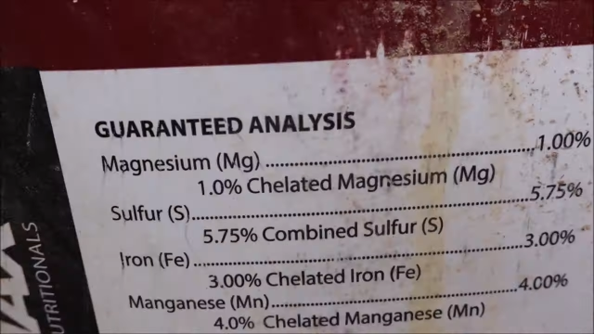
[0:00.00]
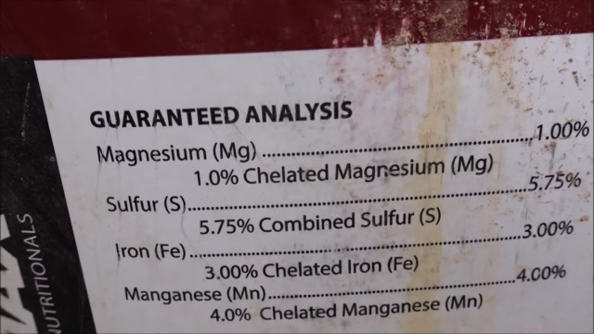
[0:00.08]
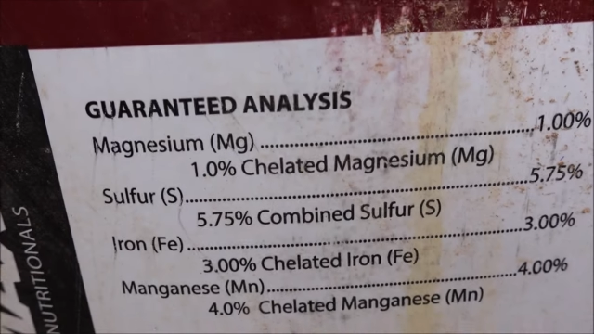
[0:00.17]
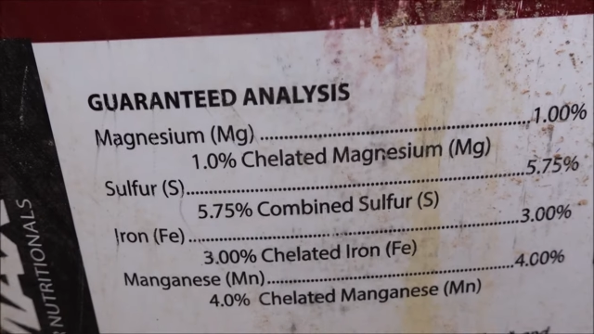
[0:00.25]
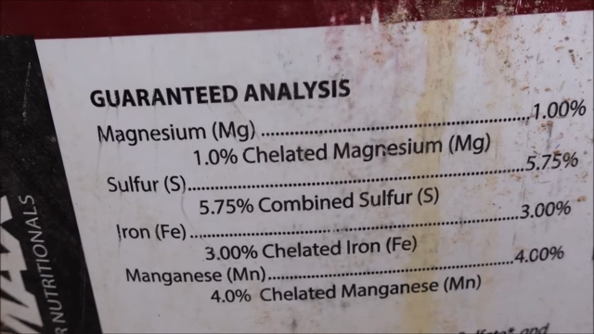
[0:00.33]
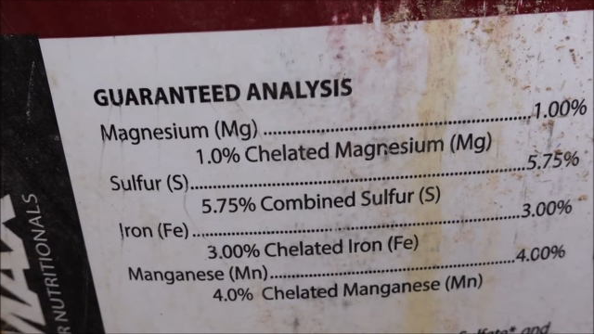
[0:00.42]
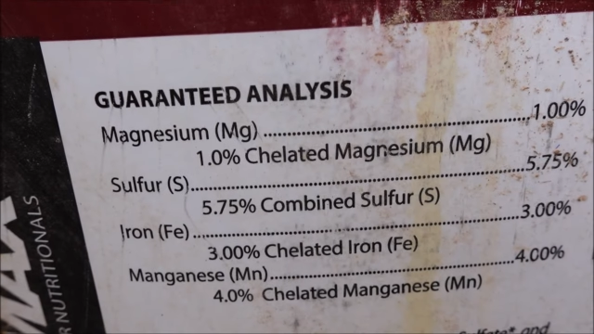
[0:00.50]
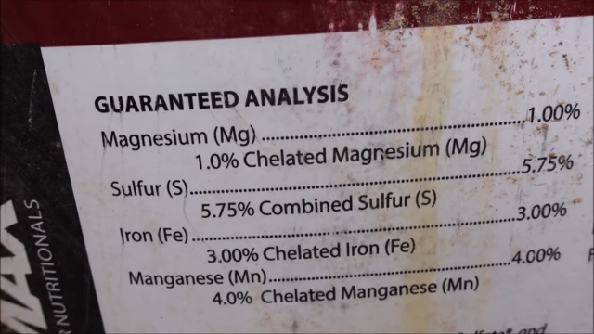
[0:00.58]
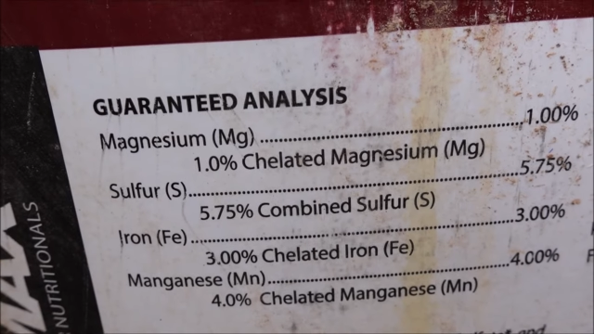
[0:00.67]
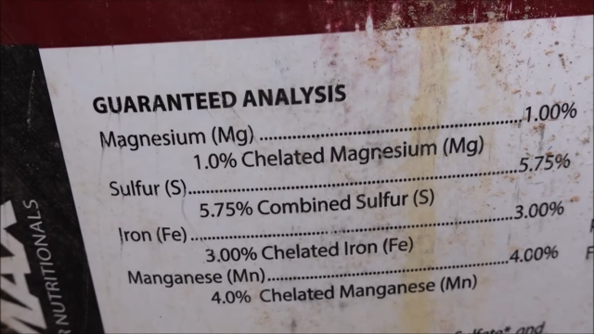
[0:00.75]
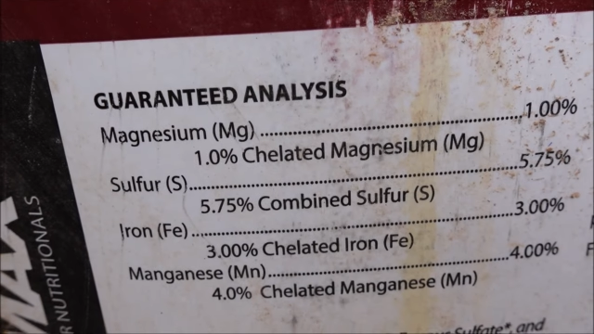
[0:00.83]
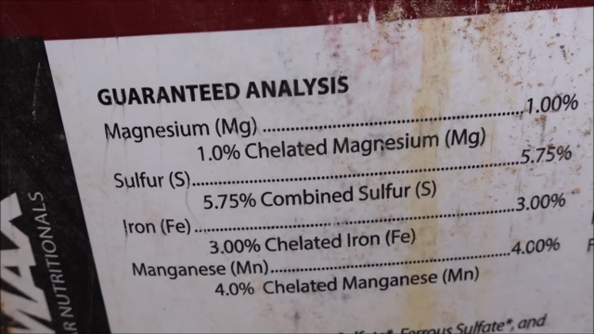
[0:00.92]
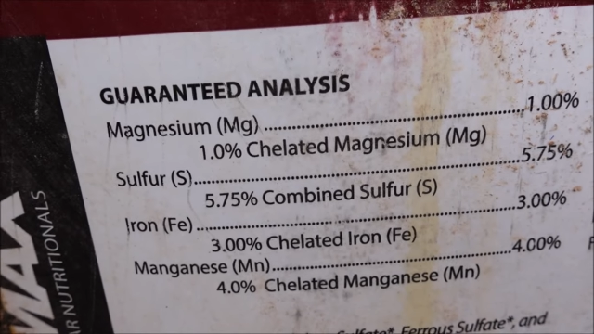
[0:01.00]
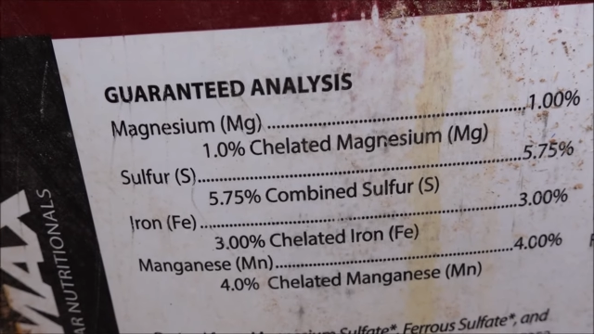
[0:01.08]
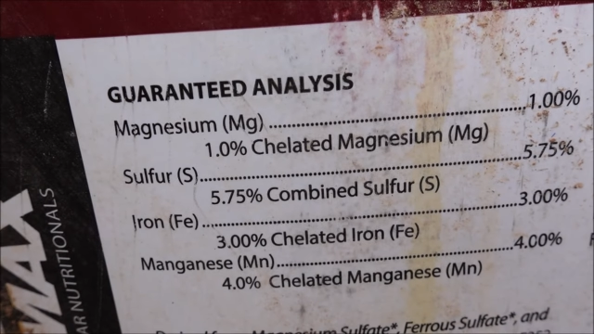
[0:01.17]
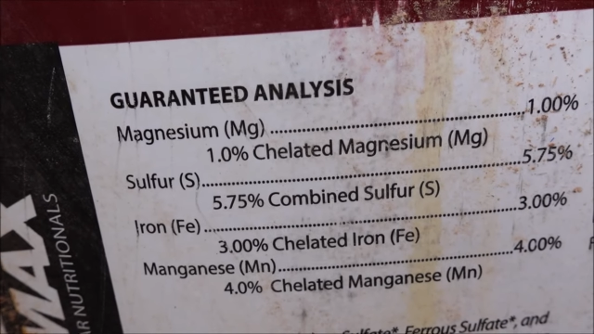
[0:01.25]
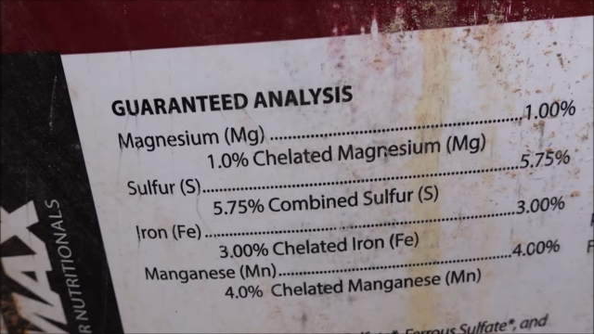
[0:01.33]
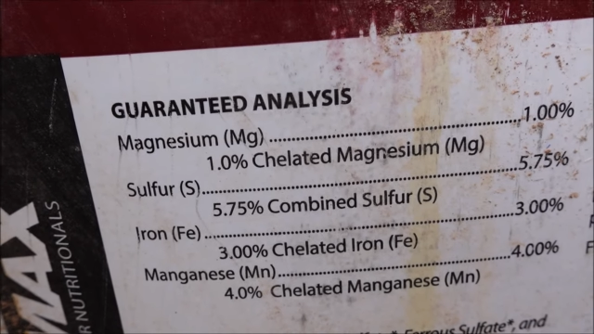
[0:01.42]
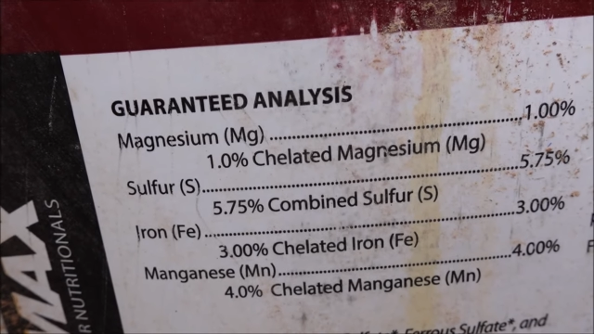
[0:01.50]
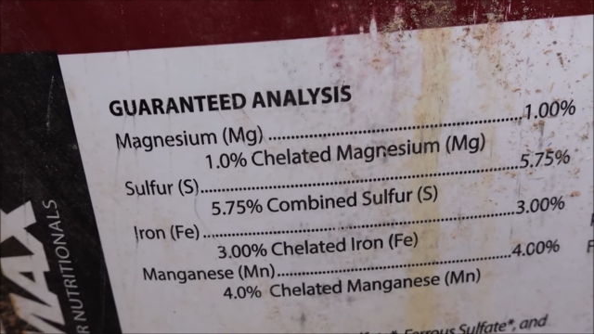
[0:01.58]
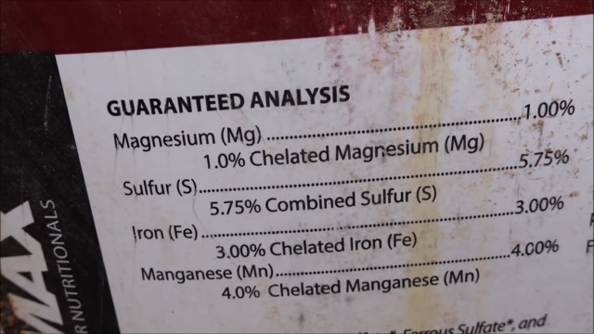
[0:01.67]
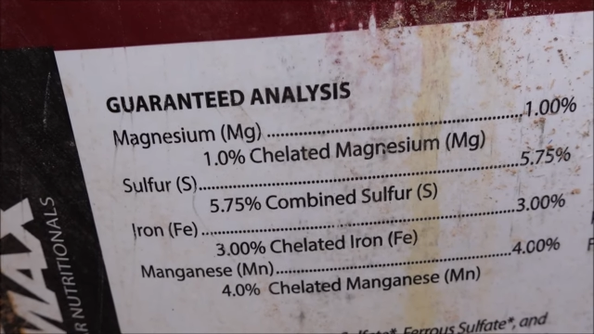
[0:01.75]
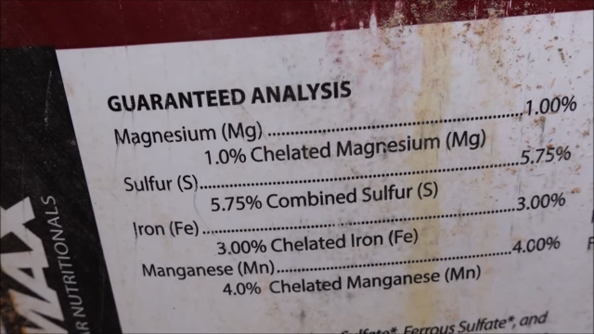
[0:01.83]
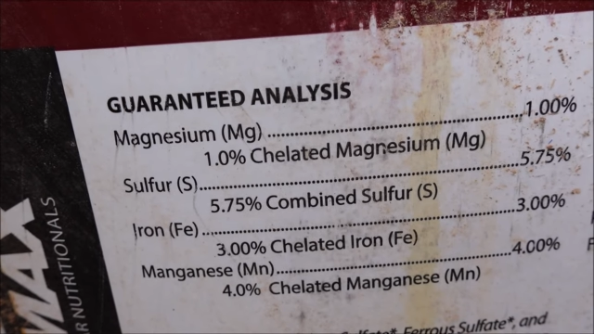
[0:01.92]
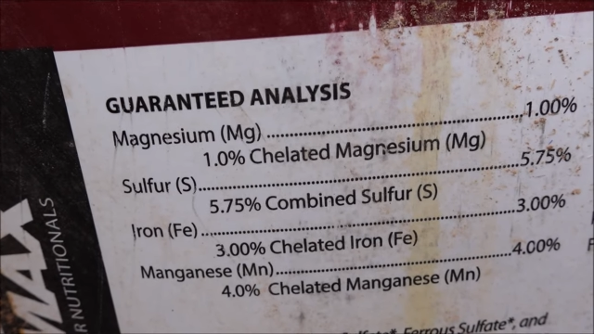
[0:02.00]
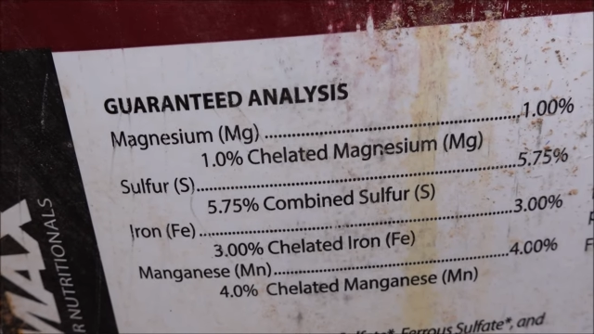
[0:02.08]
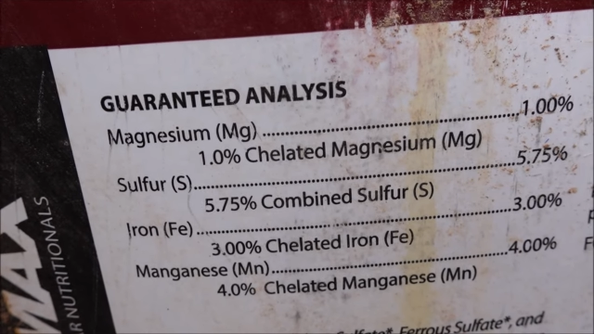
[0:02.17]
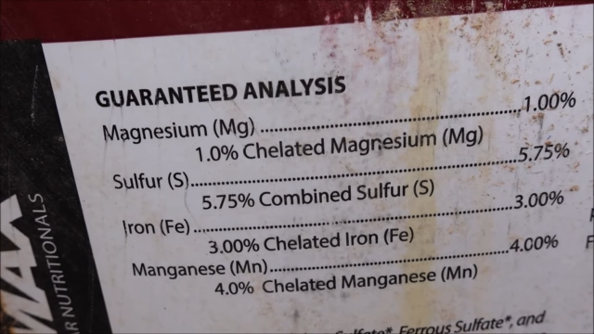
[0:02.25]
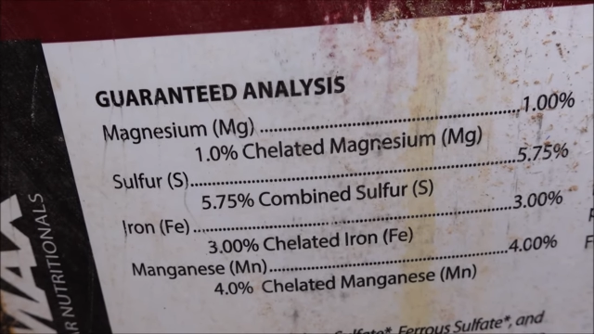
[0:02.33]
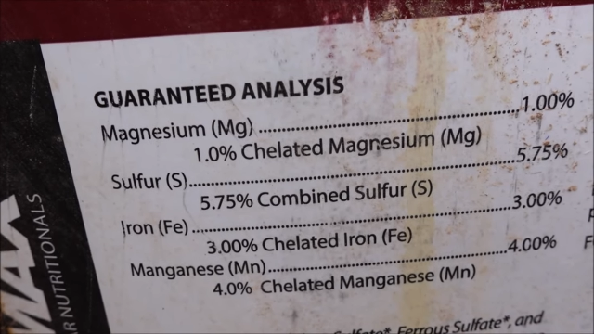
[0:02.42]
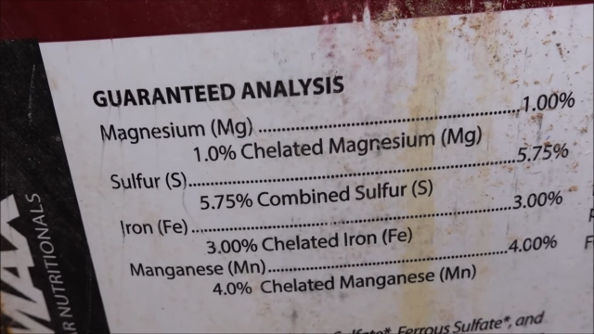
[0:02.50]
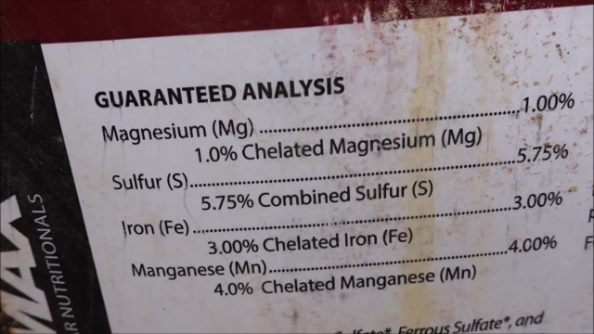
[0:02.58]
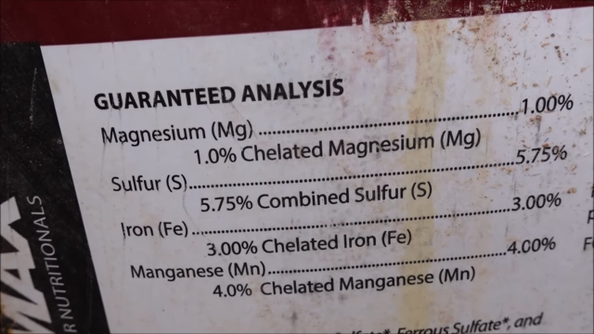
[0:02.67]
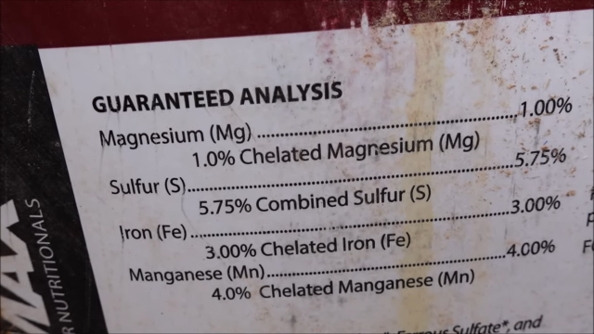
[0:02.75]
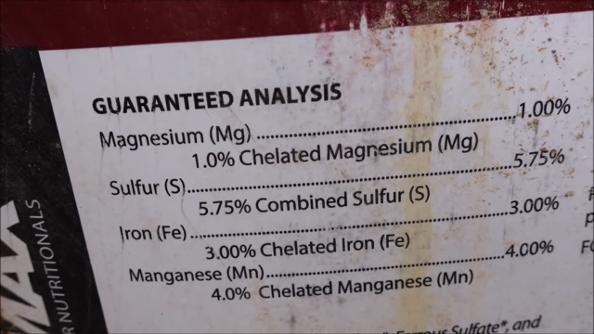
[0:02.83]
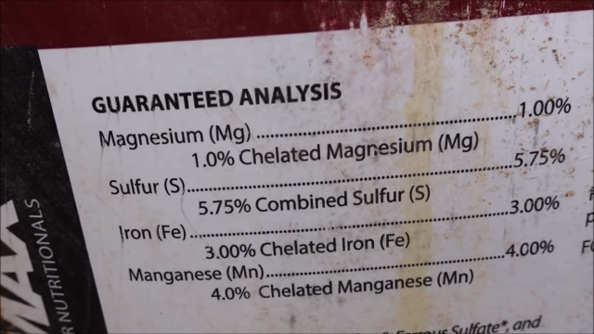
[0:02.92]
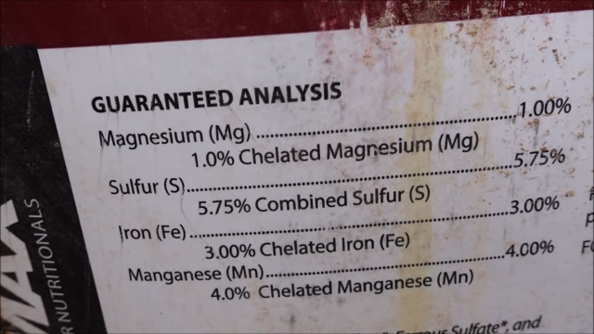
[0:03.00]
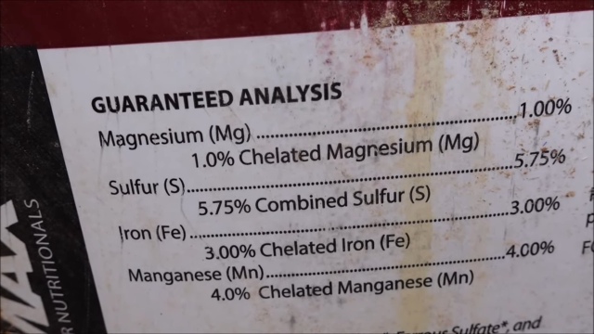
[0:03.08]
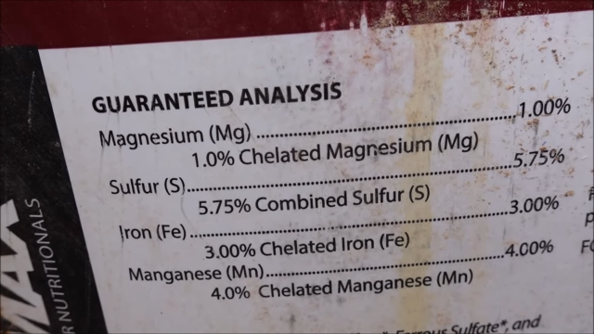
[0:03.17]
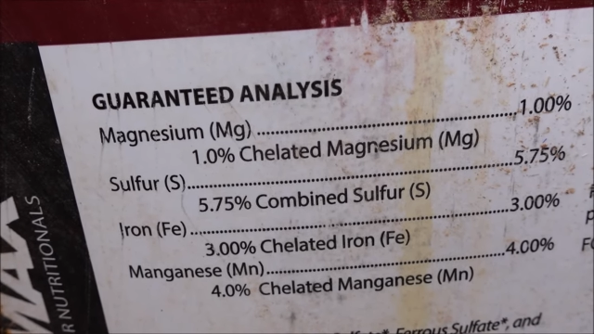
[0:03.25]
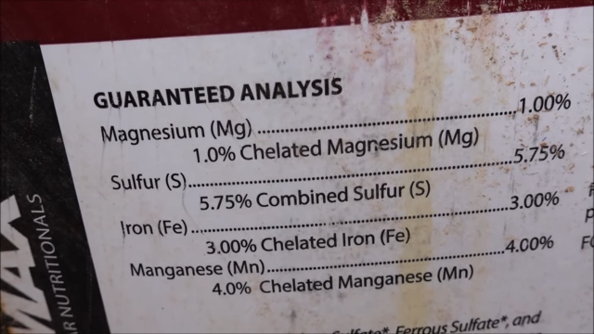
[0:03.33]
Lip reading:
Nobody's mouth can be seen.